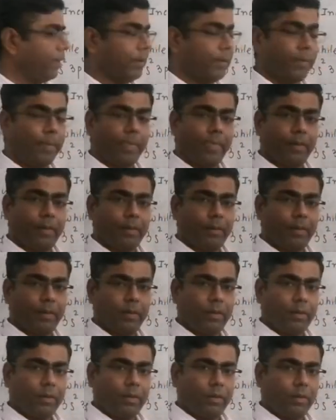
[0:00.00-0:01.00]
here.
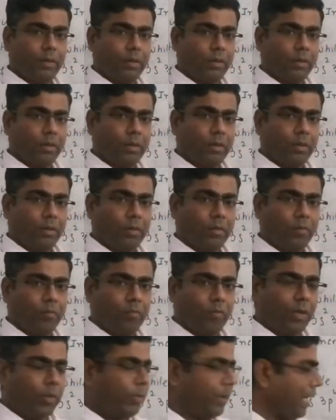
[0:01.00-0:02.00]

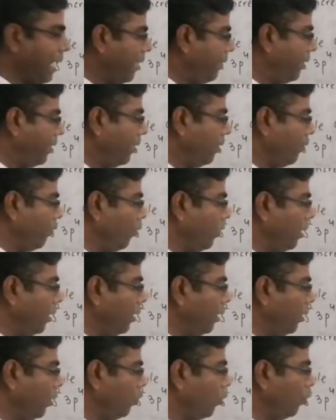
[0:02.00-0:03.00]
We'll be having
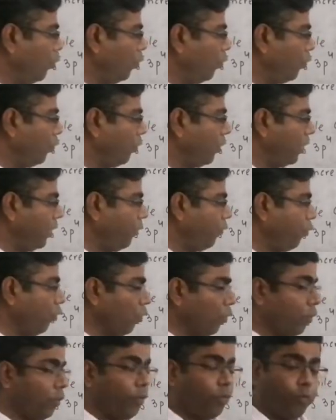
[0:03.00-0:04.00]
1, 2, 3,
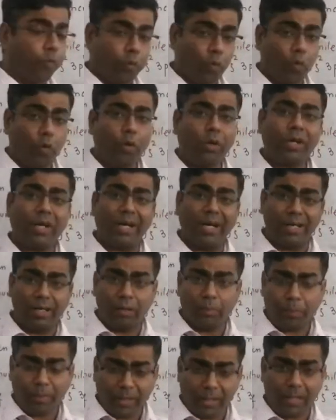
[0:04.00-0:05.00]
4, 4
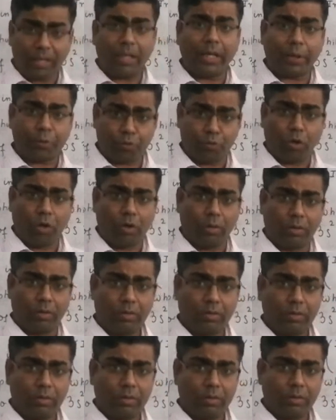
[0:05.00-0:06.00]
unpaired
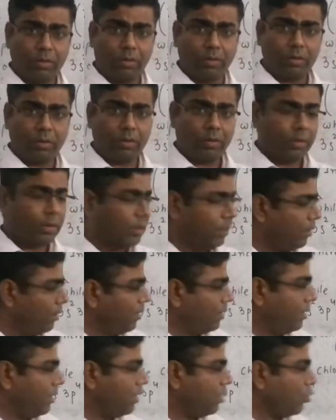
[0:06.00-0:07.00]
electrons.
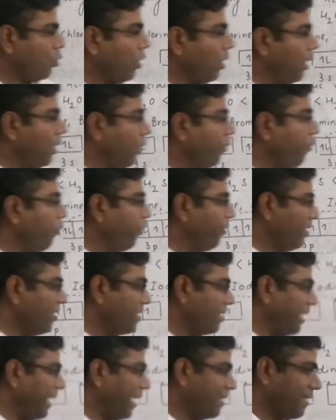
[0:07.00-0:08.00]
This is called
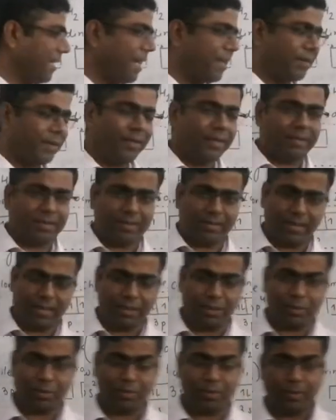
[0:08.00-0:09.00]
first excited
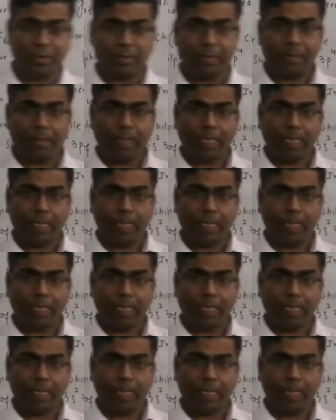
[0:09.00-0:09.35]
state.